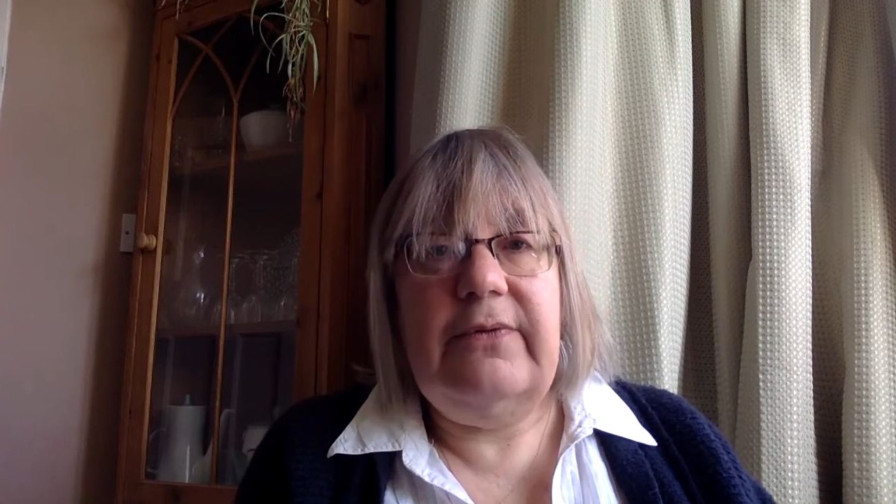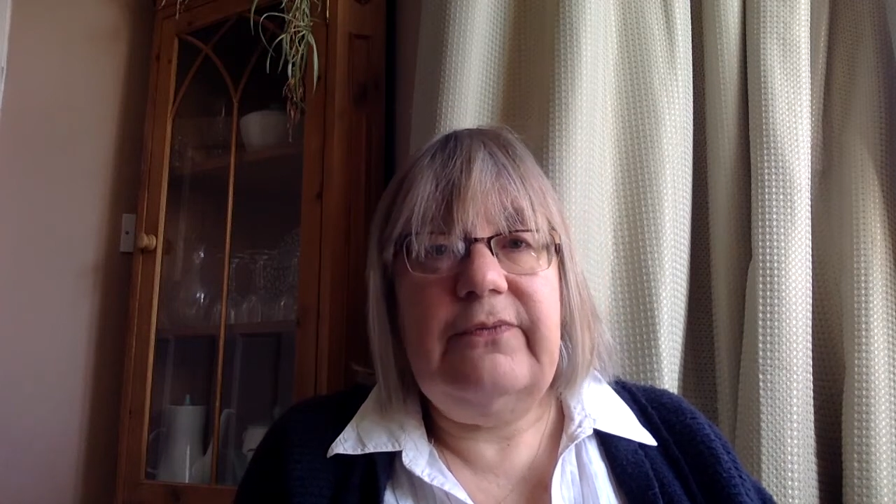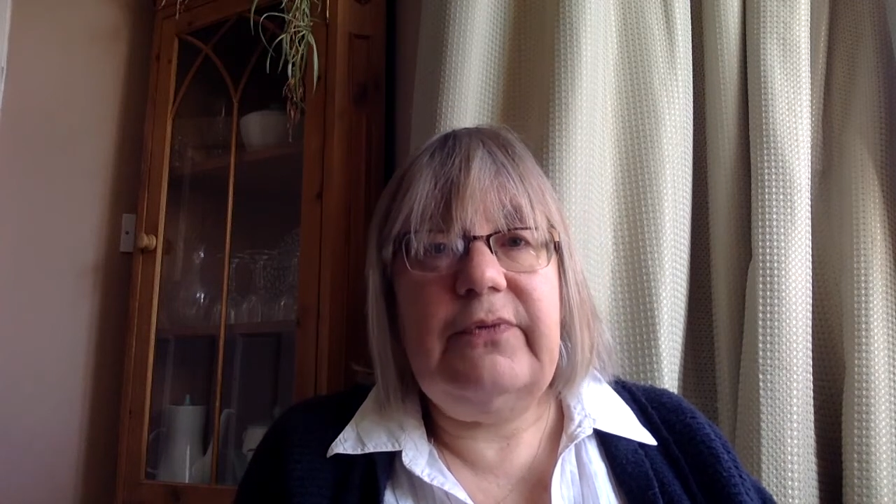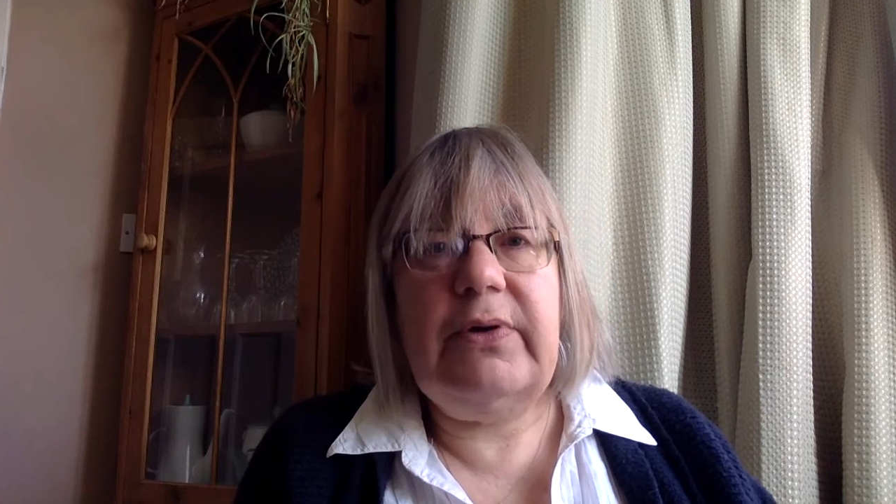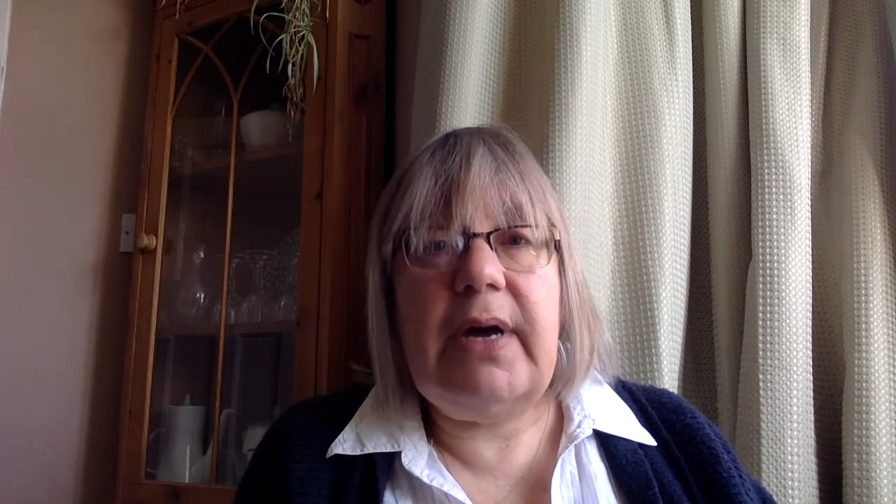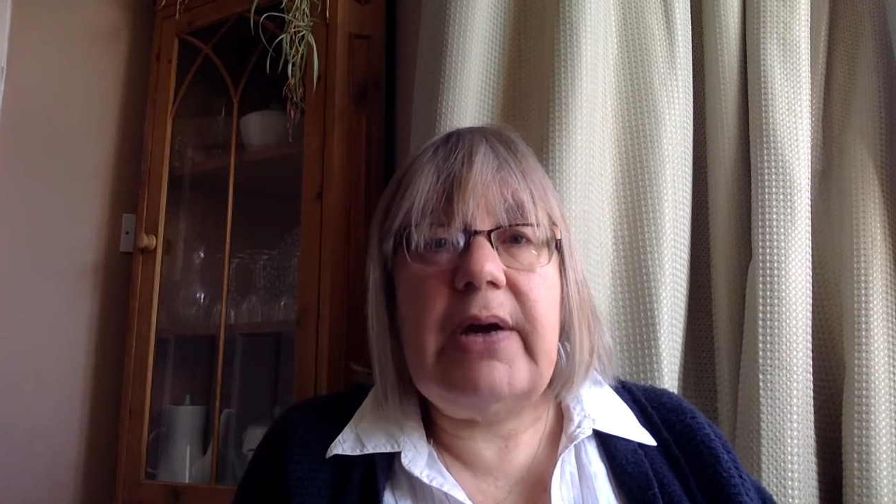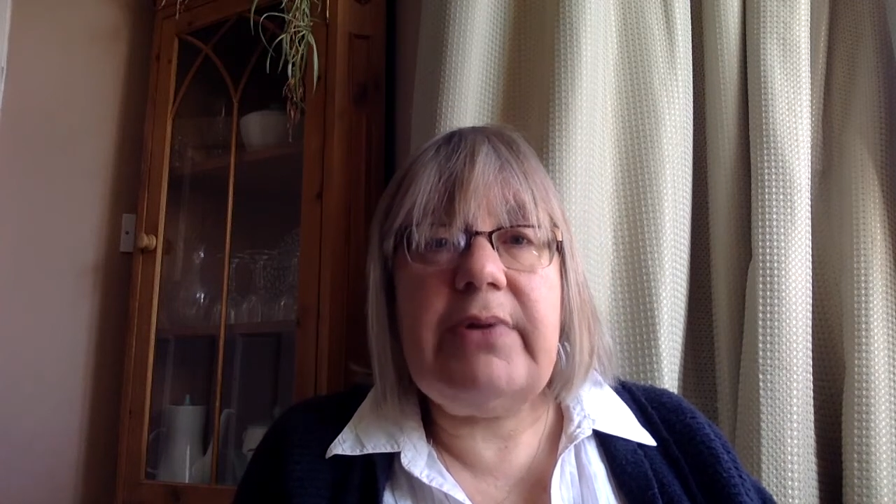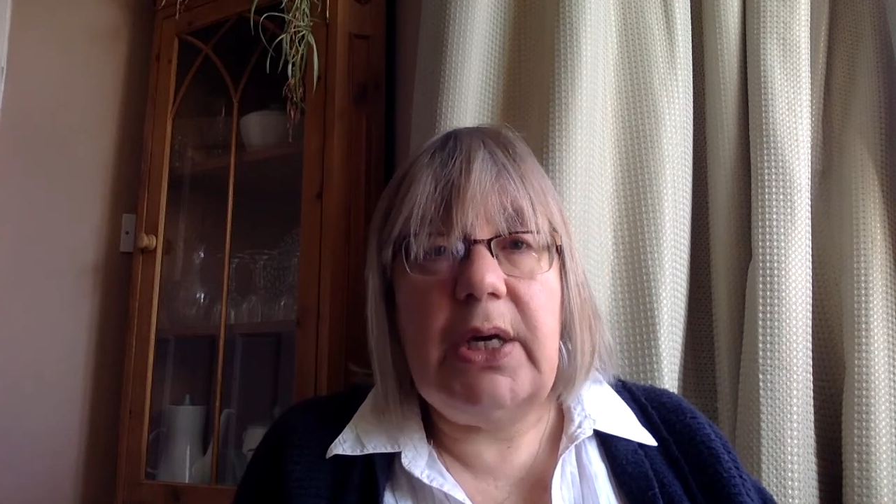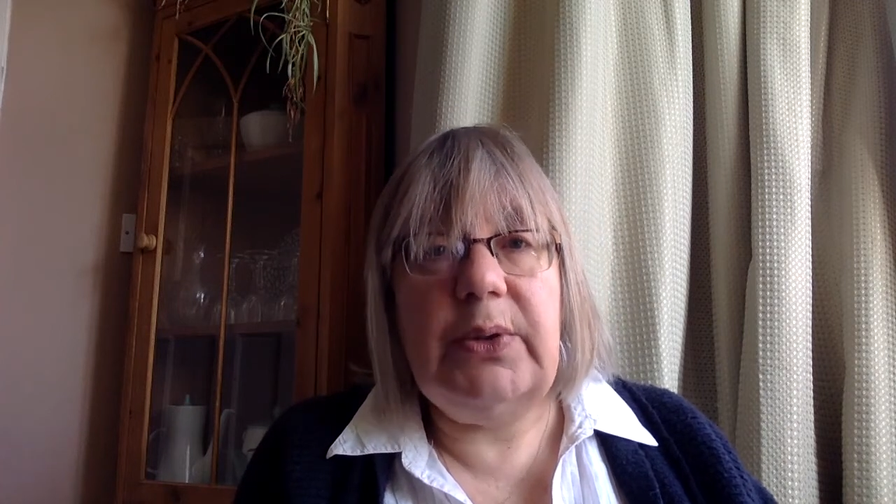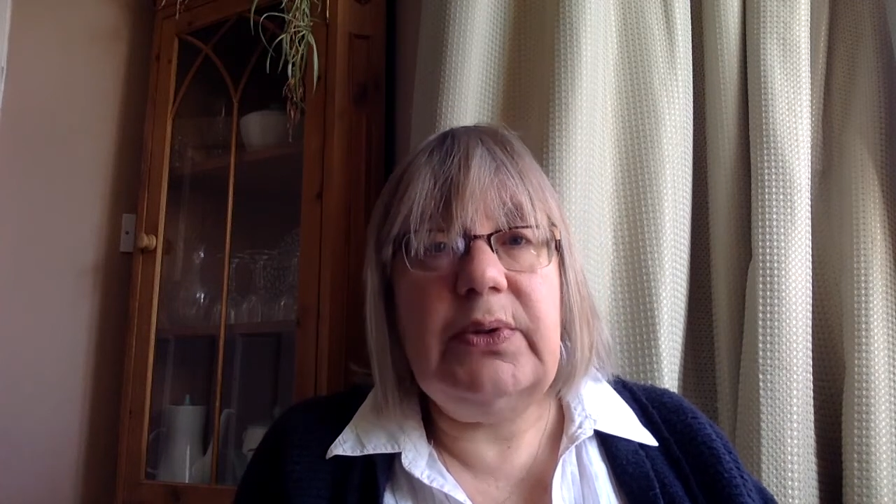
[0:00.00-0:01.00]
for our
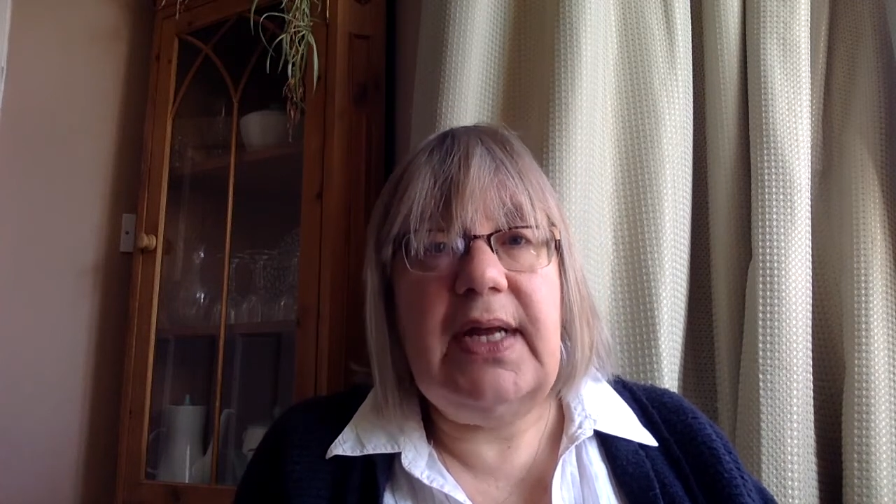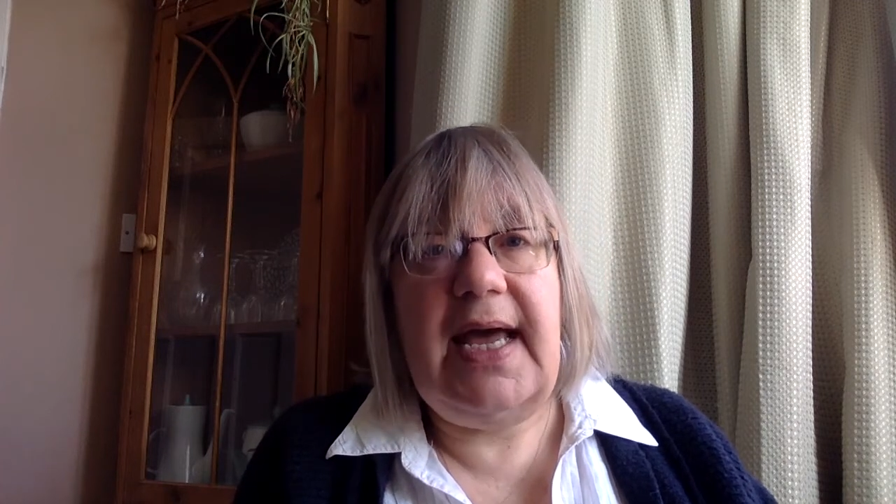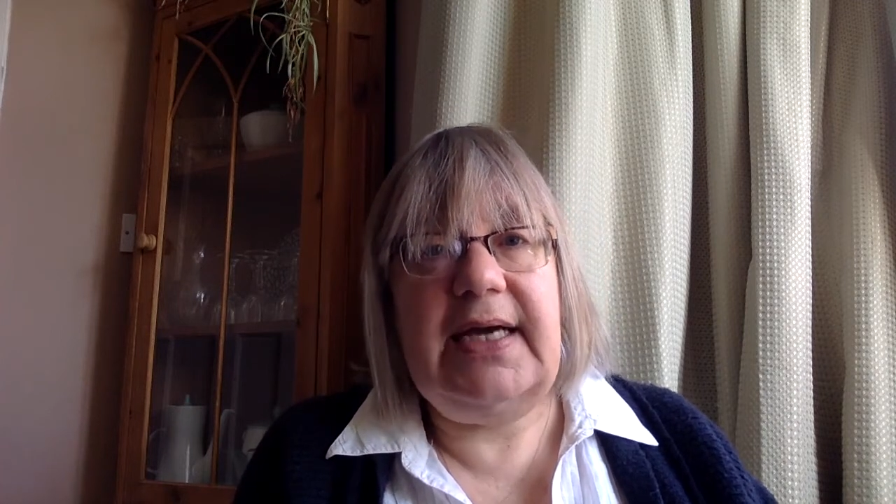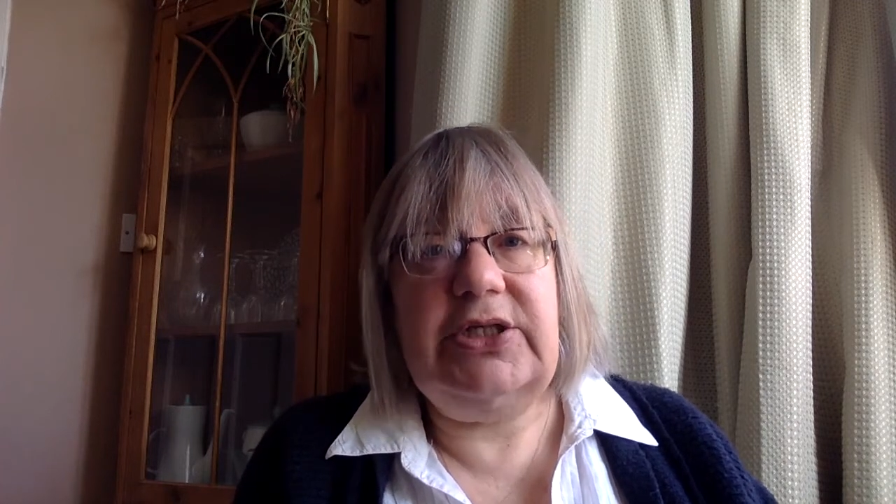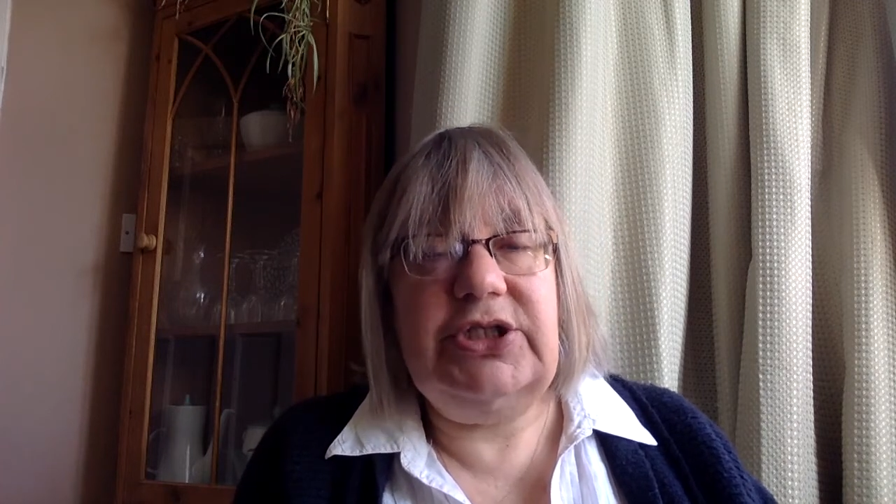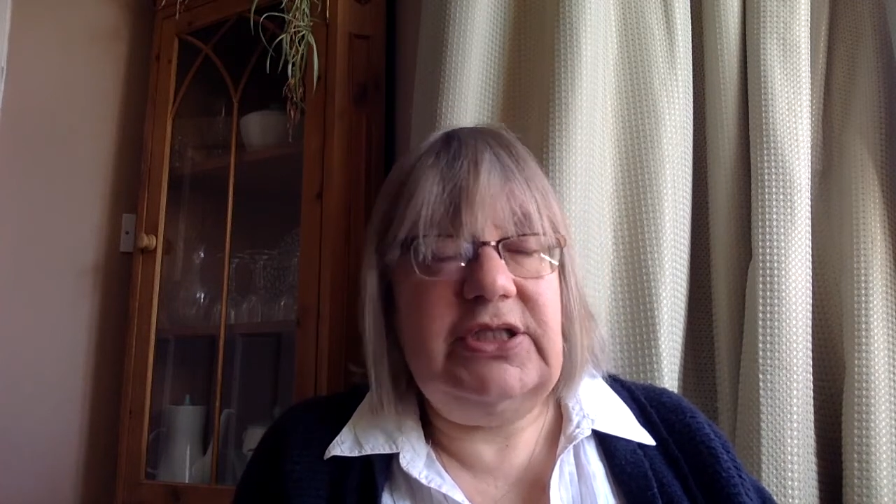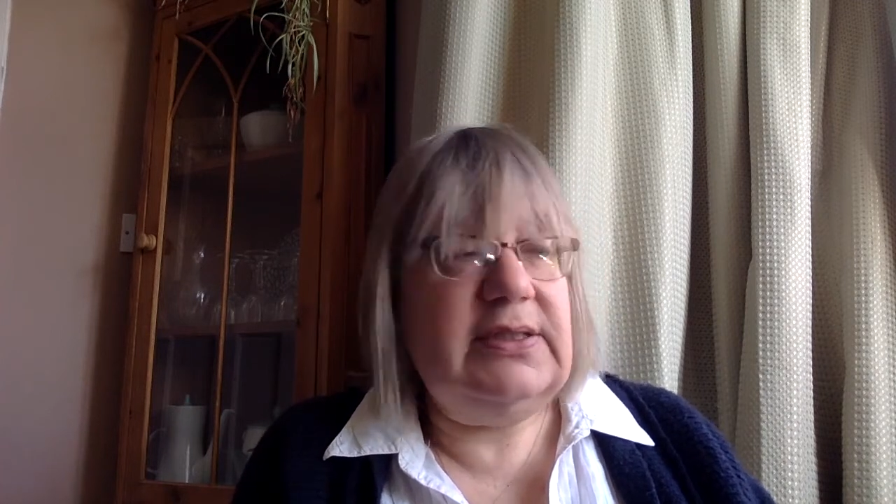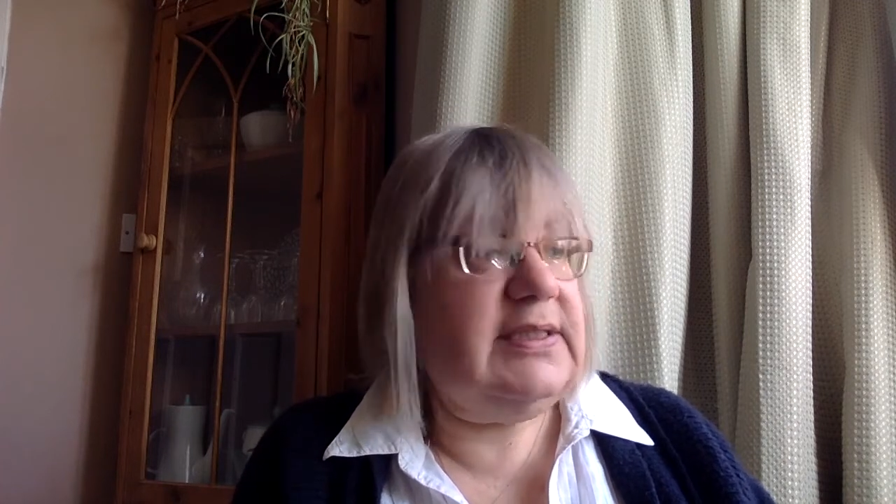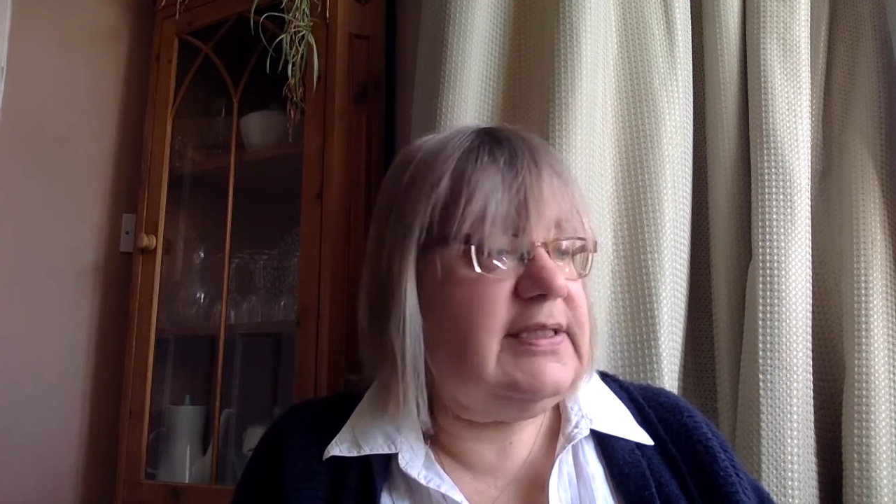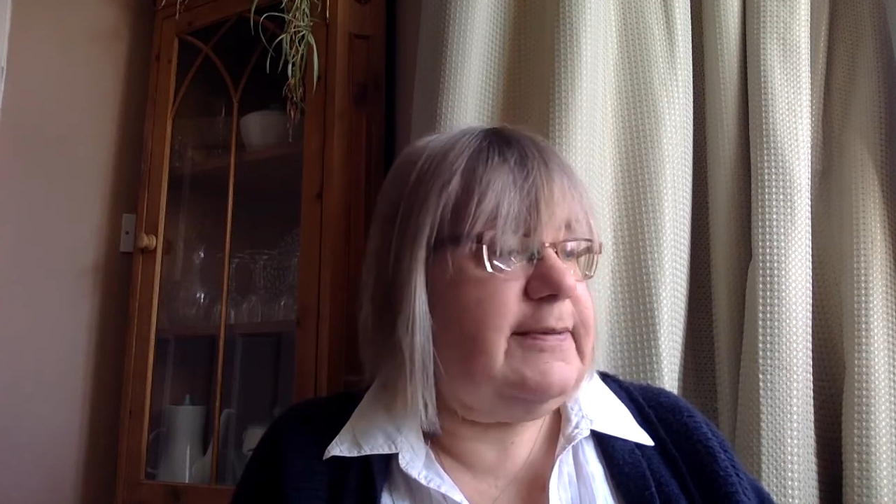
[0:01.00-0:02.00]
own
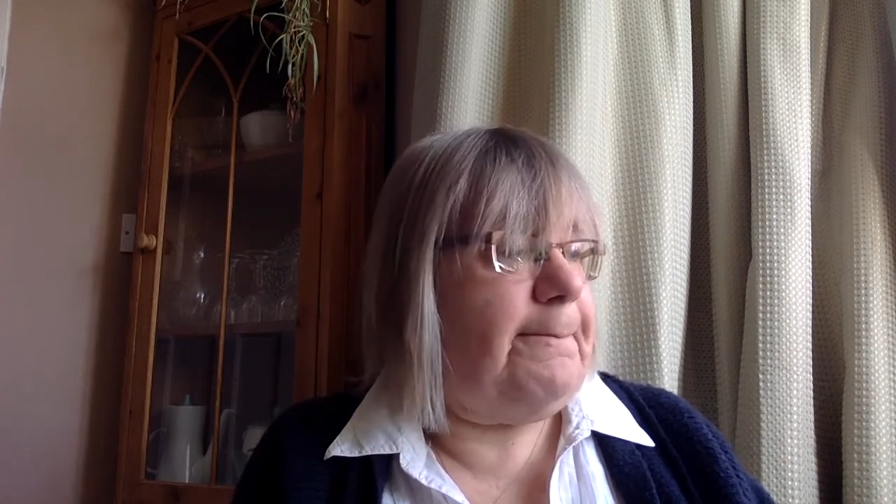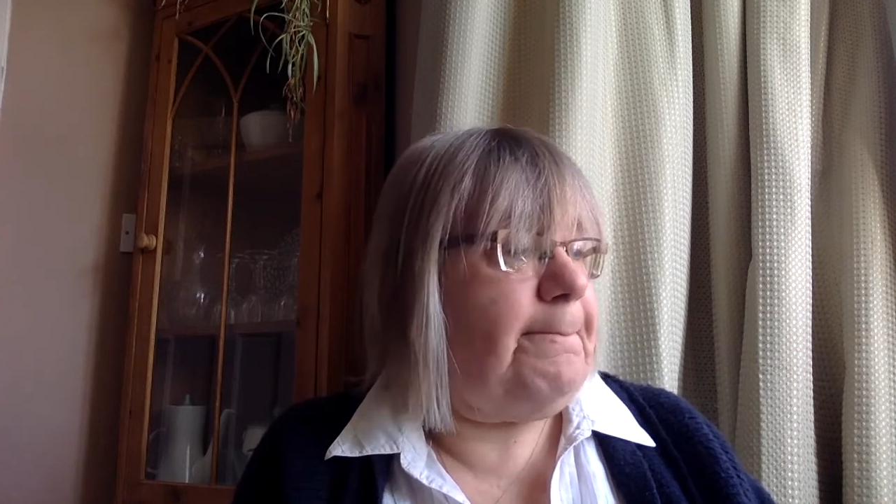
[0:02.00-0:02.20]
actions.